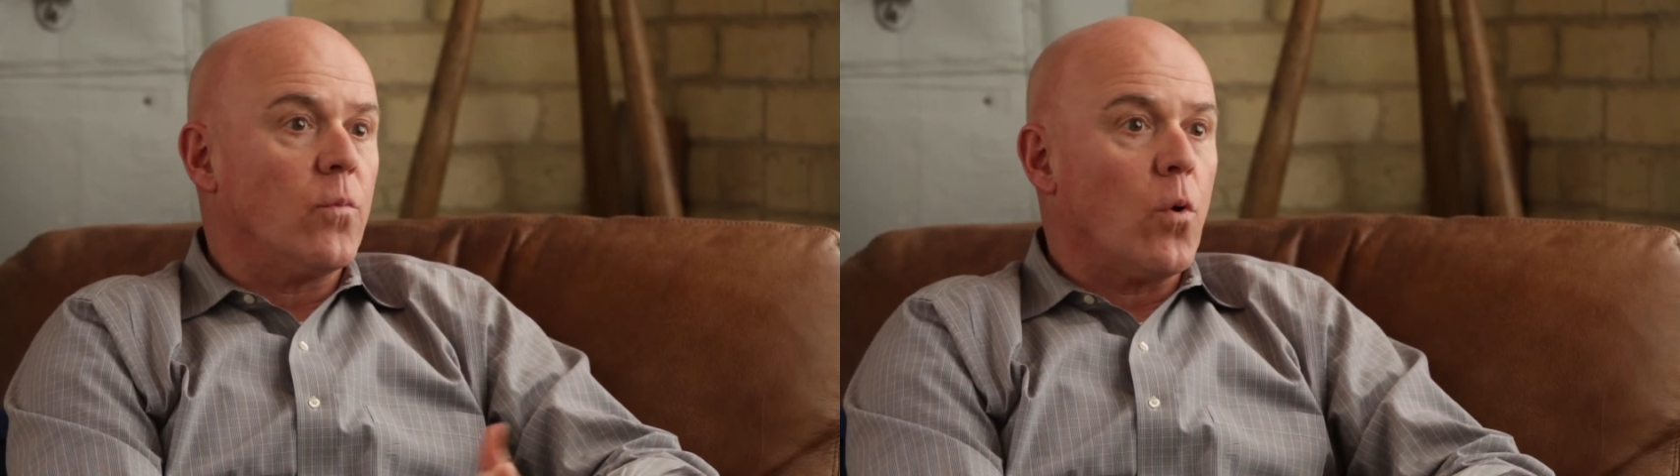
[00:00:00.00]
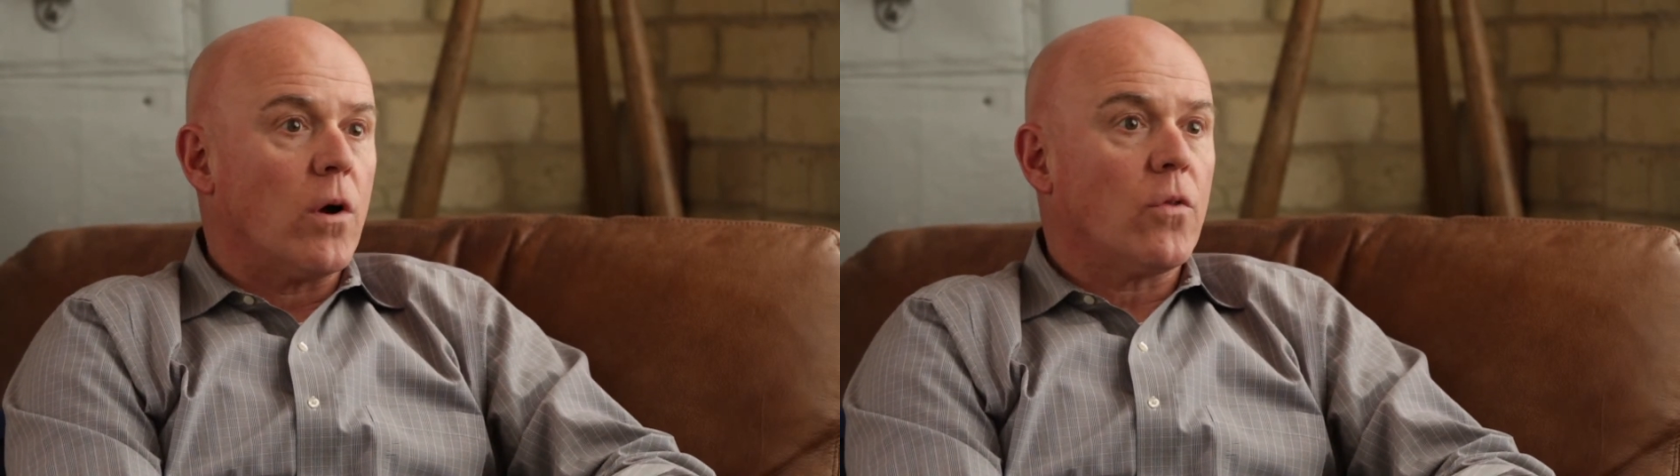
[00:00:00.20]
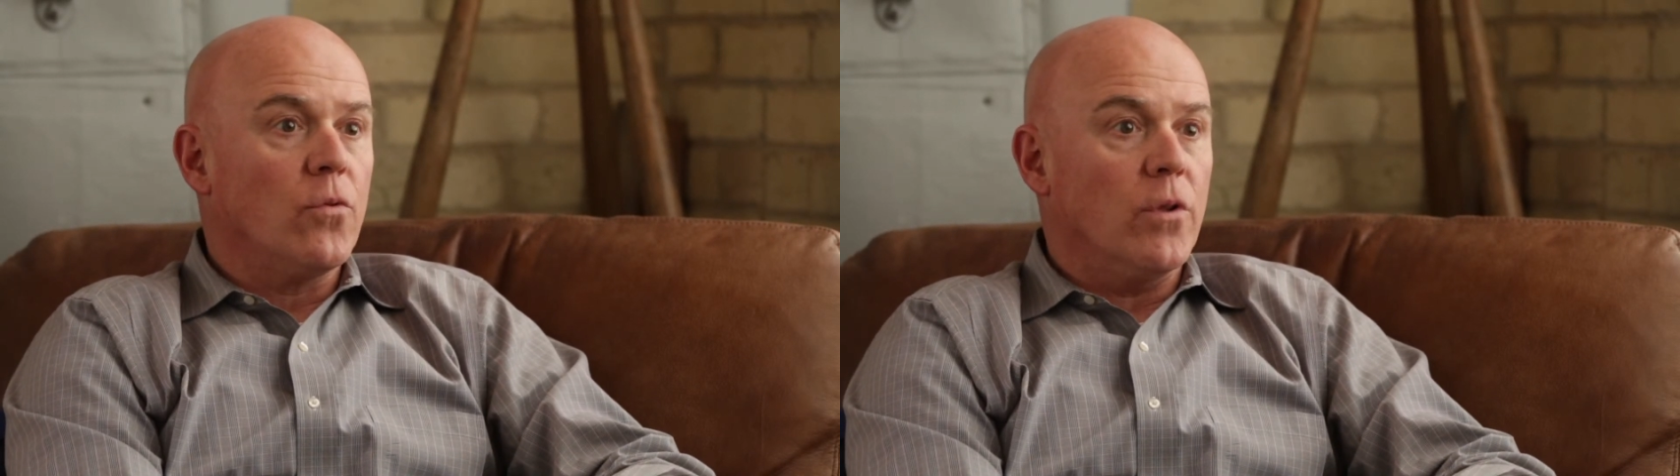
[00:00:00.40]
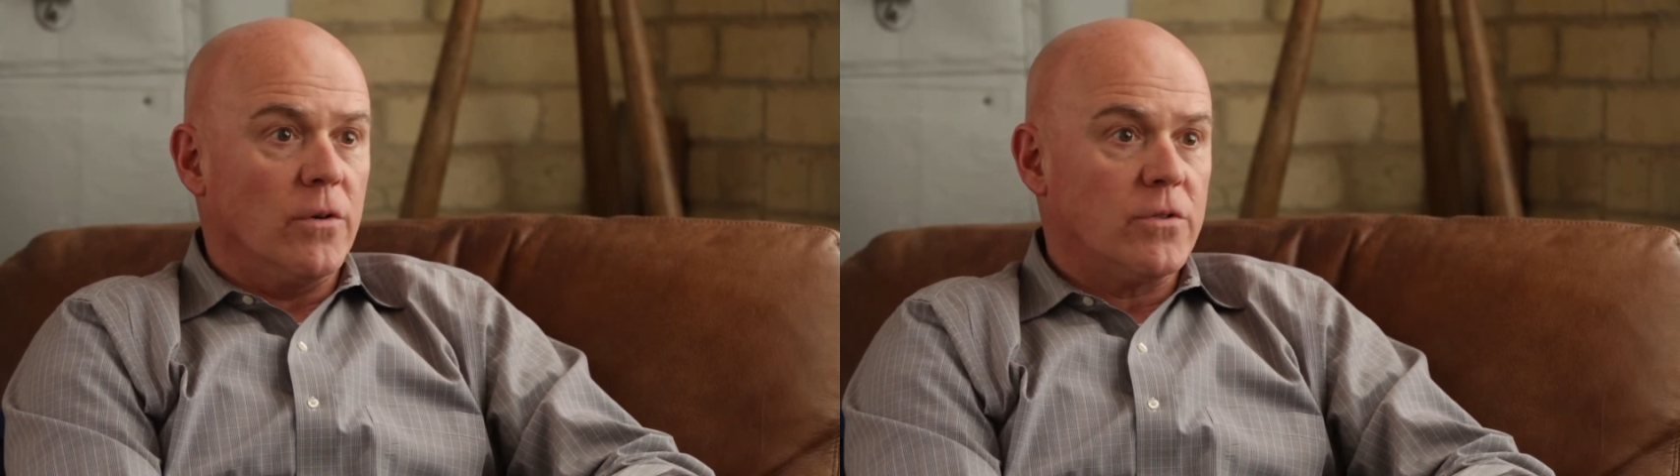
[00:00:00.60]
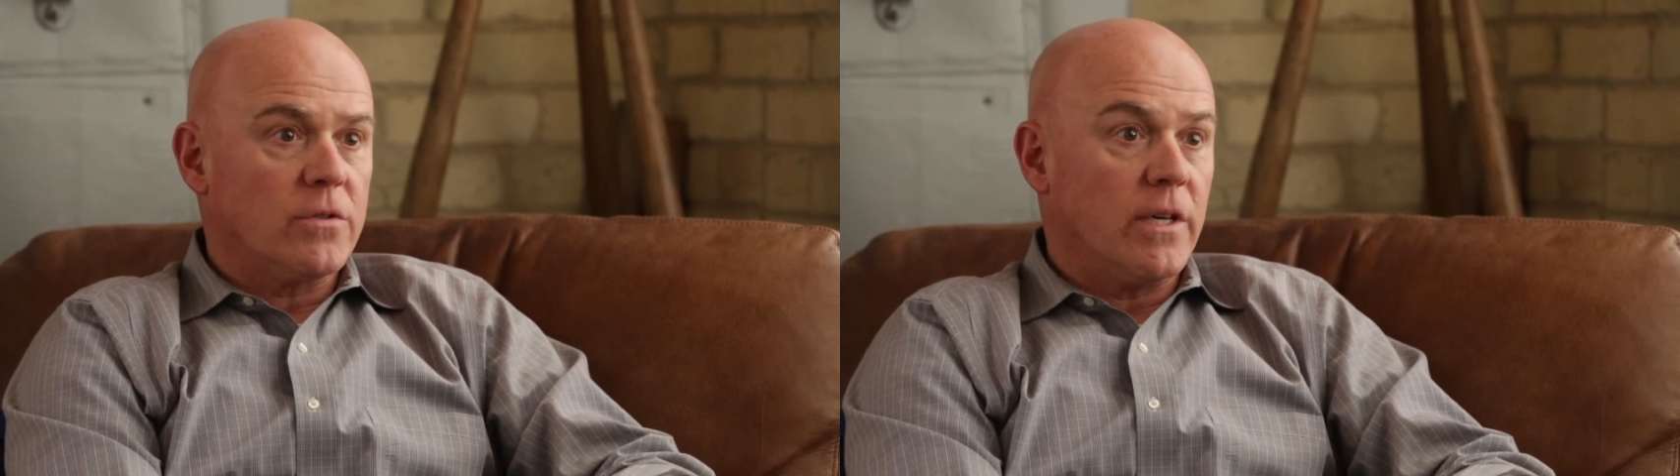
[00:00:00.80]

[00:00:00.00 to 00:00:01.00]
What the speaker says: work through those